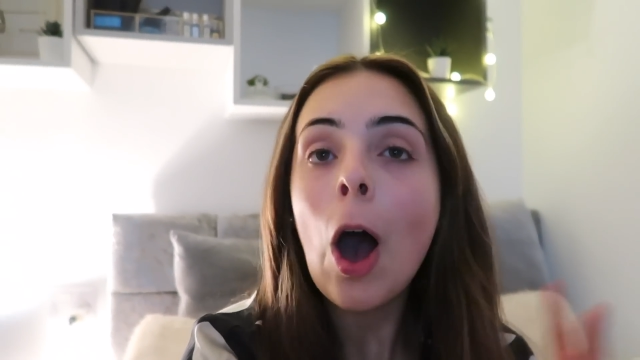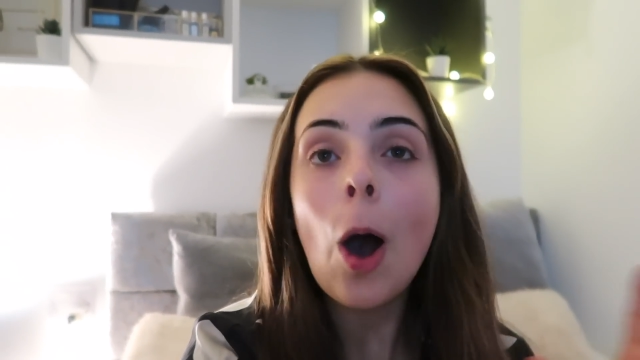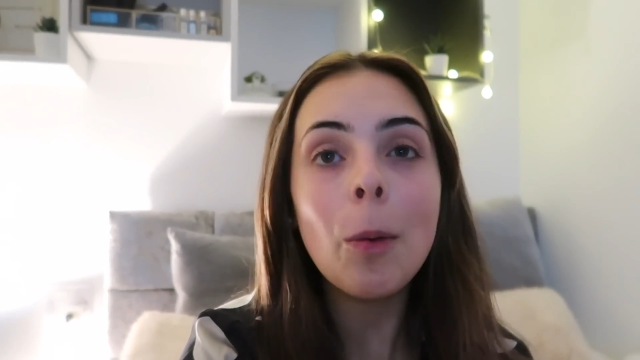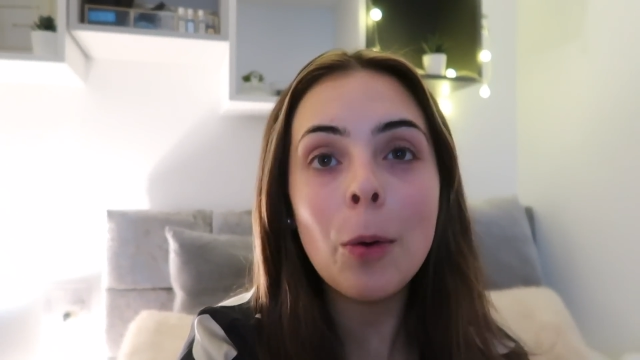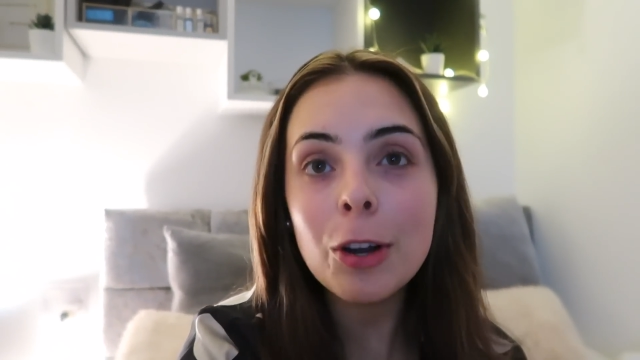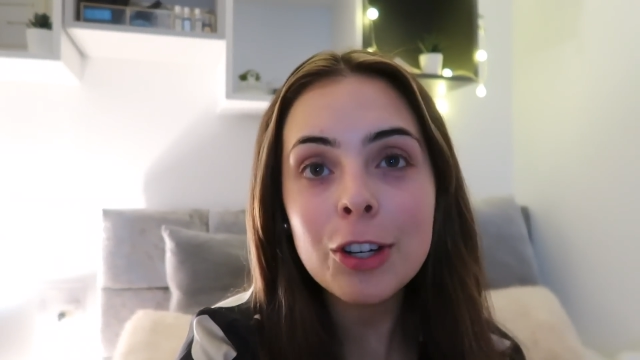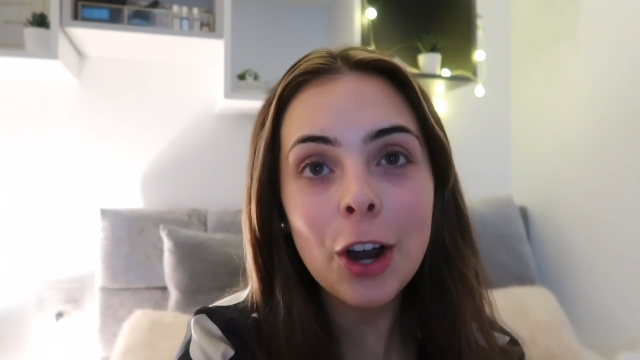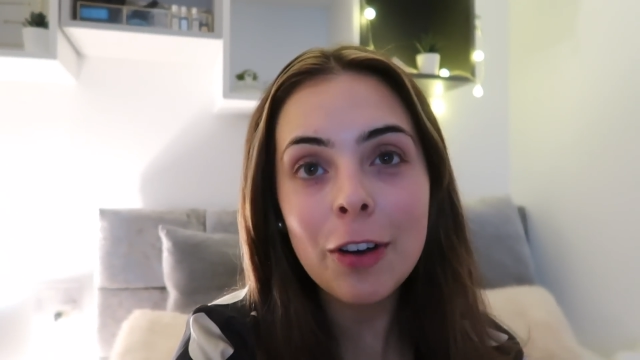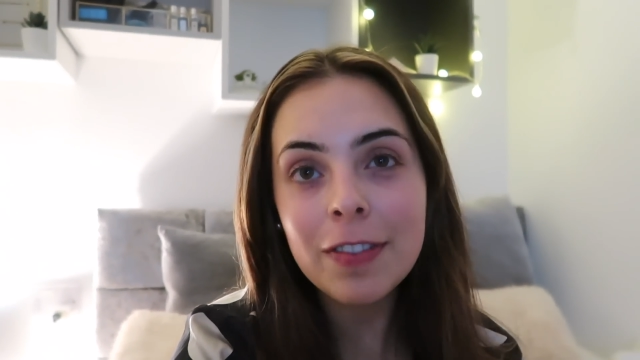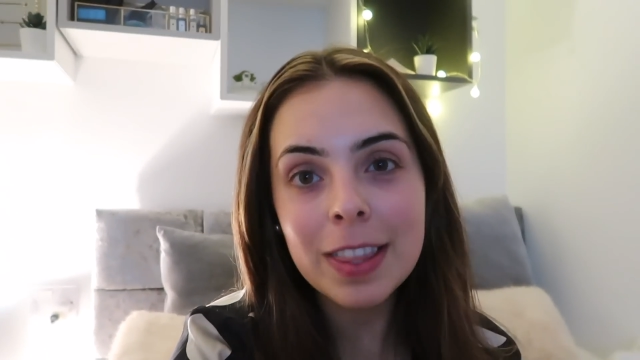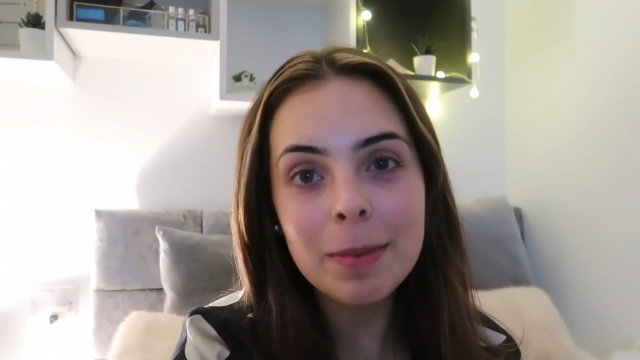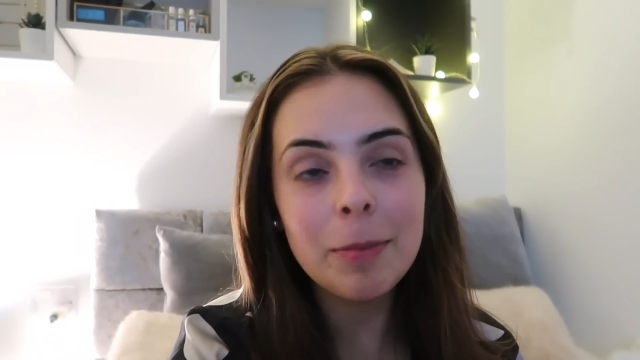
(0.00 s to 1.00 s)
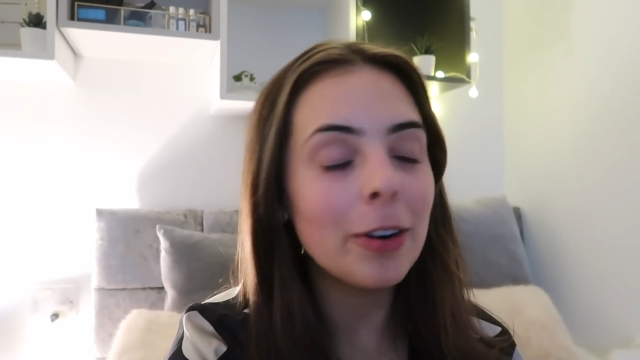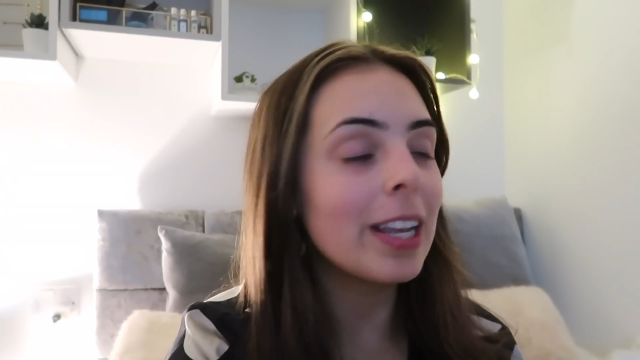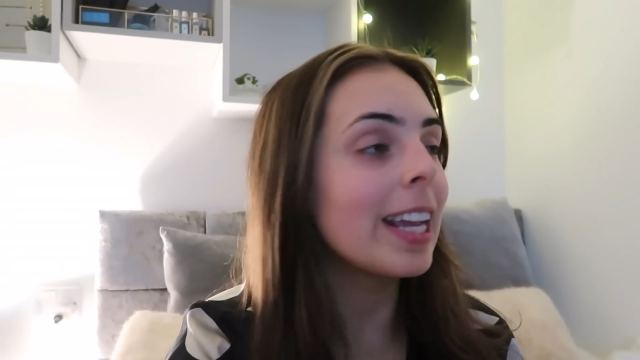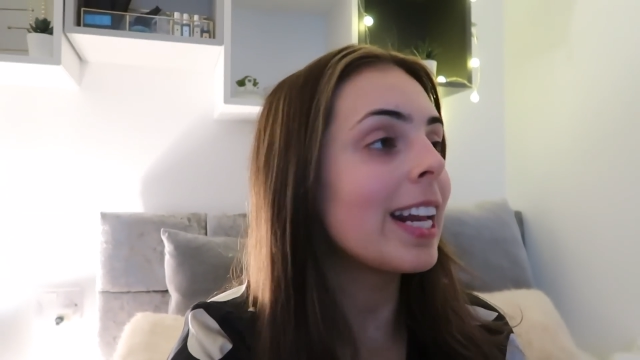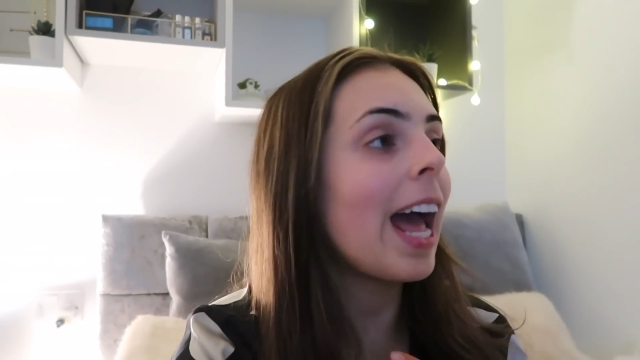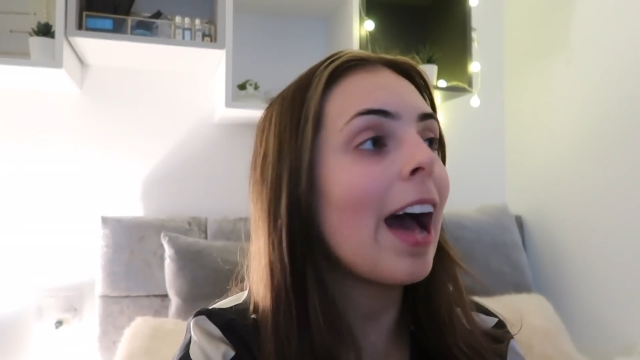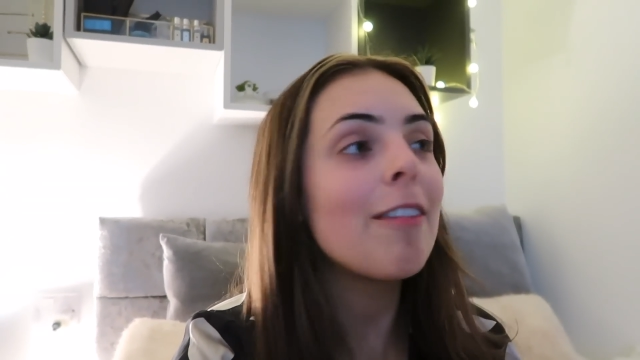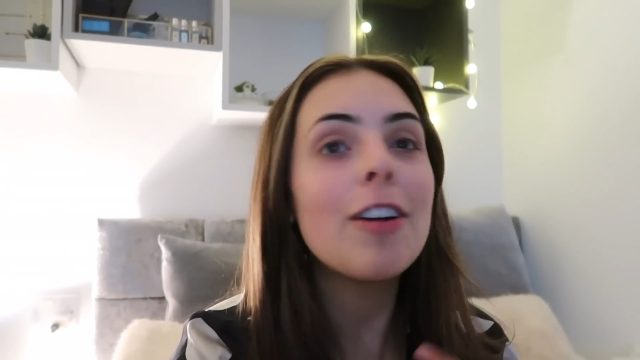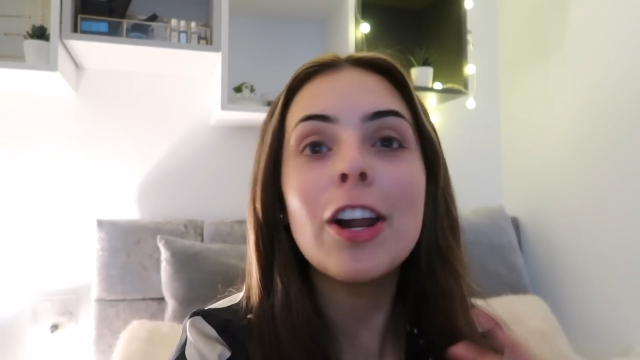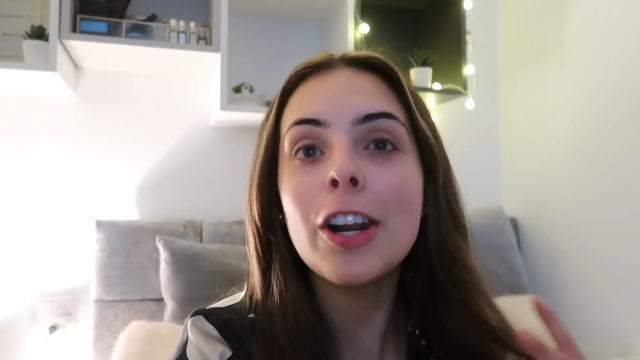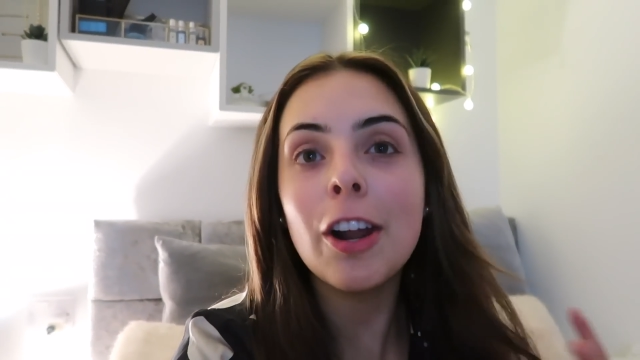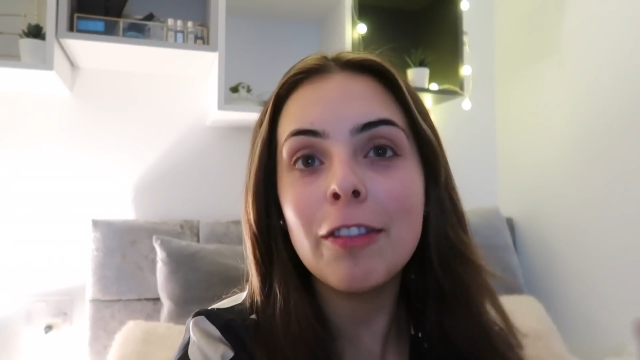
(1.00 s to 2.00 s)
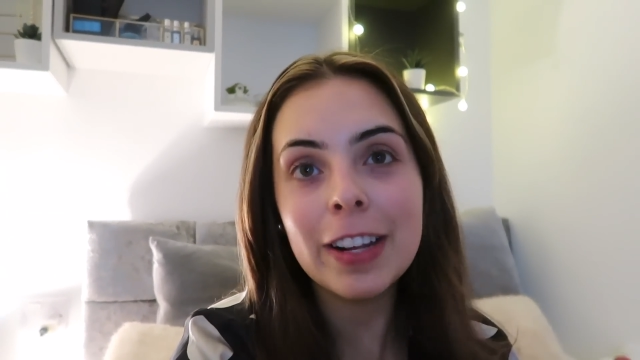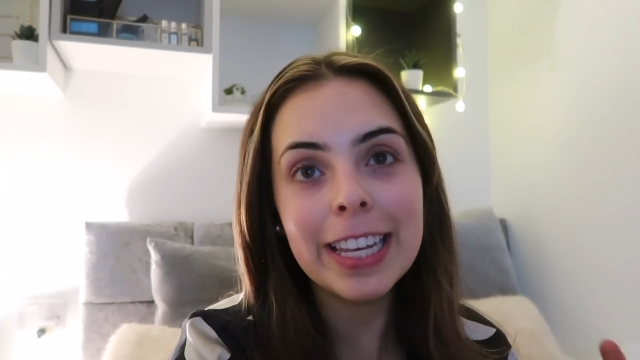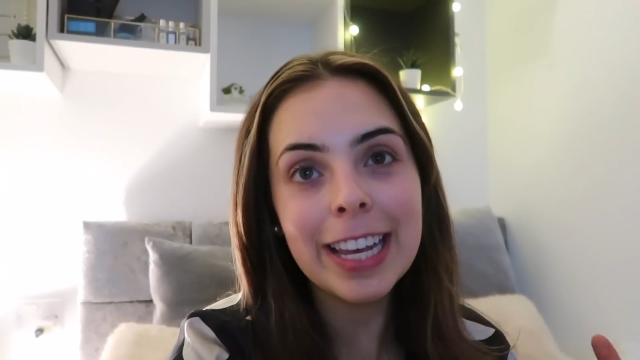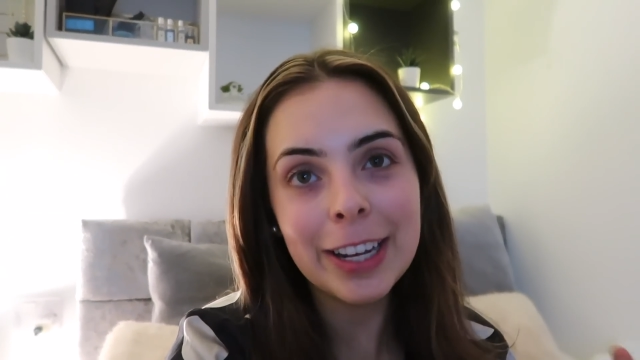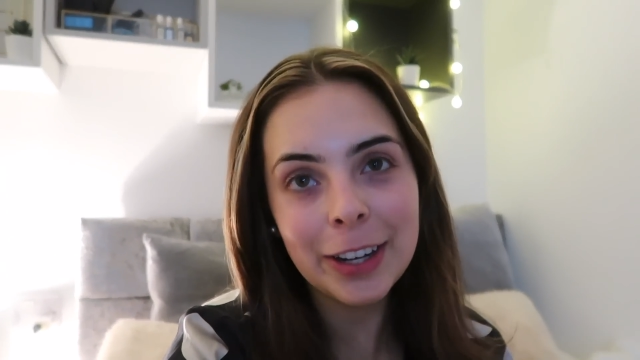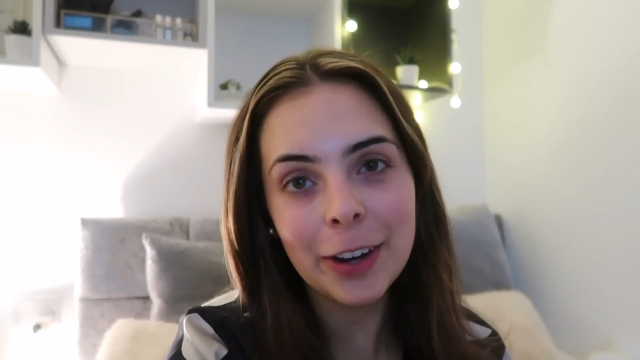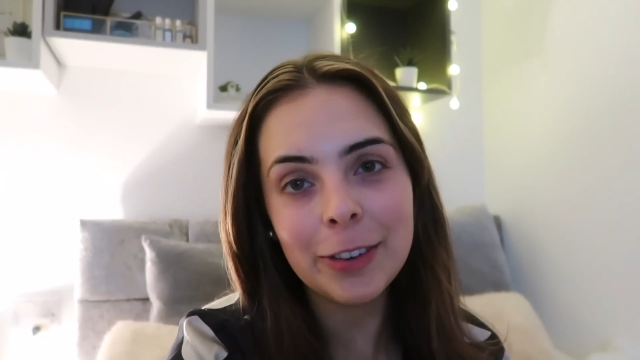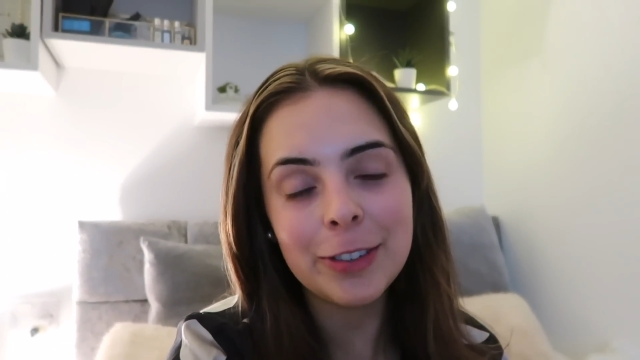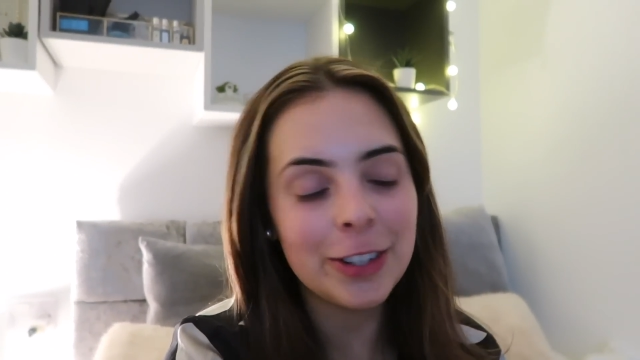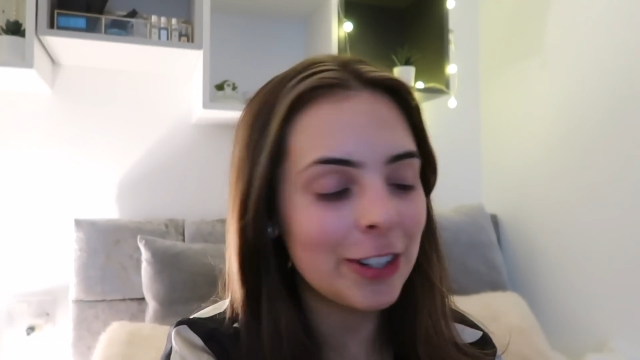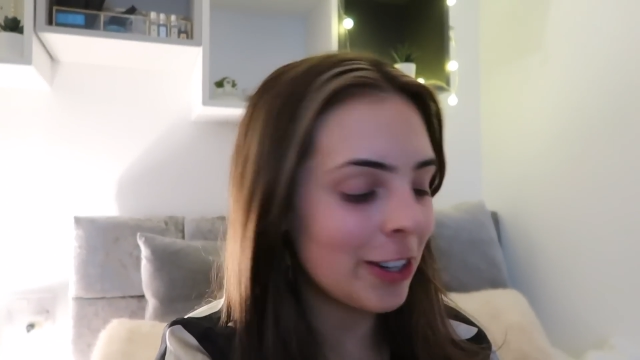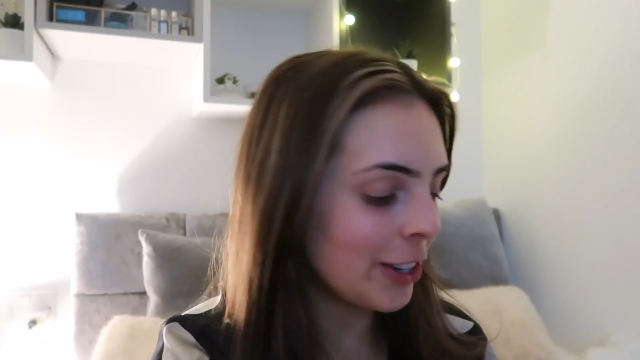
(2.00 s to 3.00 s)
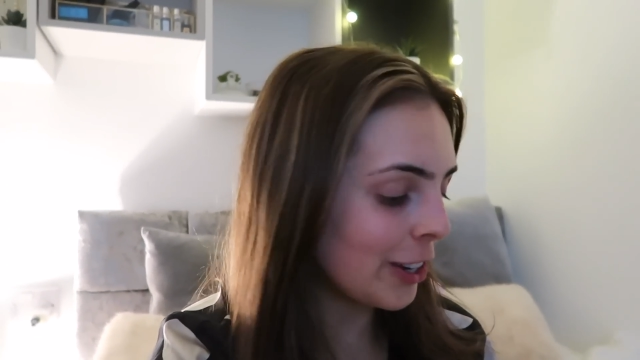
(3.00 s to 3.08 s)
I'll wash it off in the morning and have a lovely golden